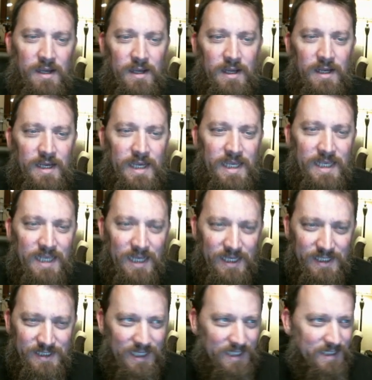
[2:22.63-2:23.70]

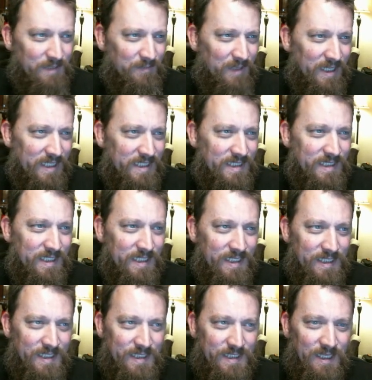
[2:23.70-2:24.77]
He's got some city
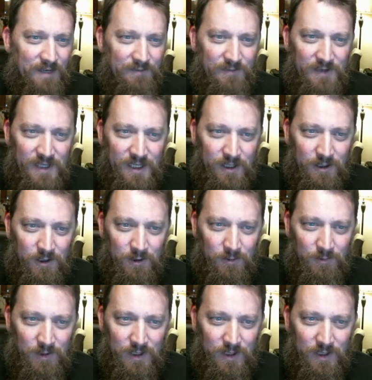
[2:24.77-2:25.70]
stuff here.